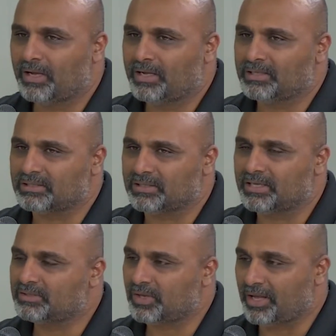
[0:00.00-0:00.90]
Is
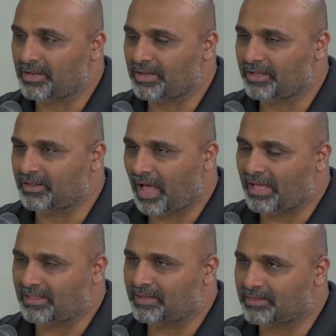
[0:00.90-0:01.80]
this, and
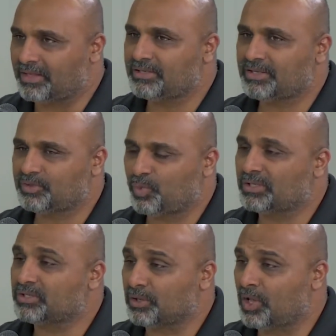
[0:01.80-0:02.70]
I think this is
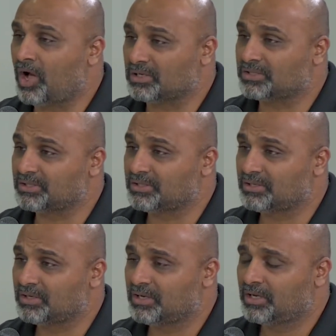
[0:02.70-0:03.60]
what's lost
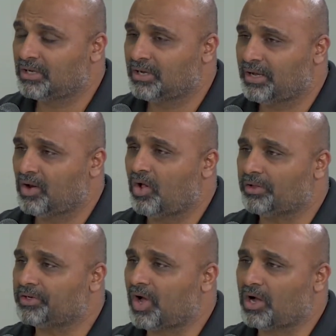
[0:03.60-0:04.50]
in all
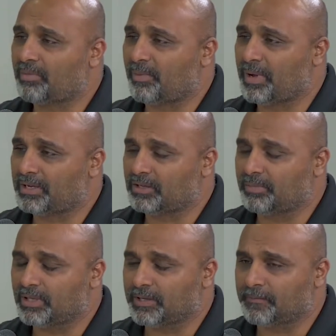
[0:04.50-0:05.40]
the talk about medical
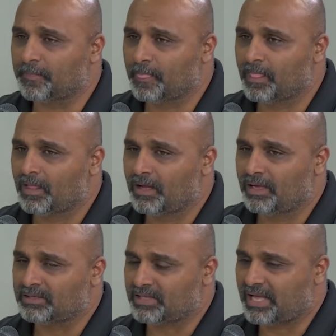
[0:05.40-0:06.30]
billing,
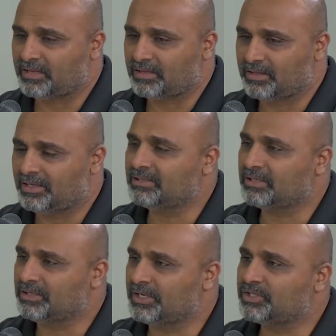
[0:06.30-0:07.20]
is that this
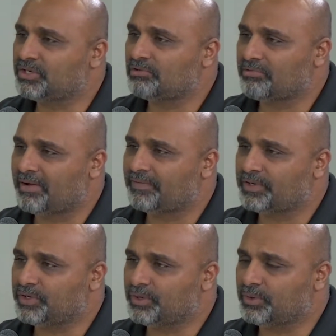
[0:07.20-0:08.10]
additional
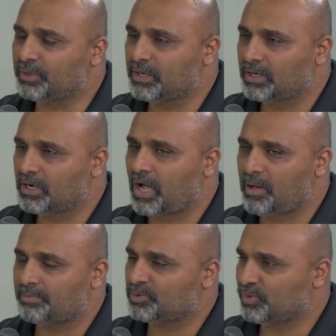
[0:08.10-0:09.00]
revenue
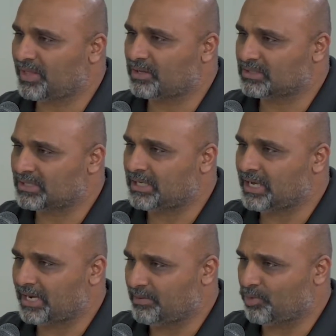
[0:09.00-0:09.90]
comes without
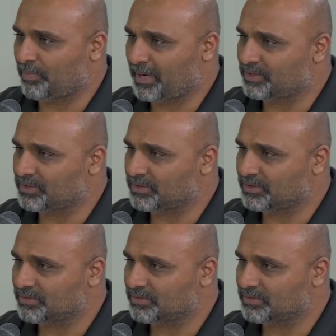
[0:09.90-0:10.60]
seeing any more patients.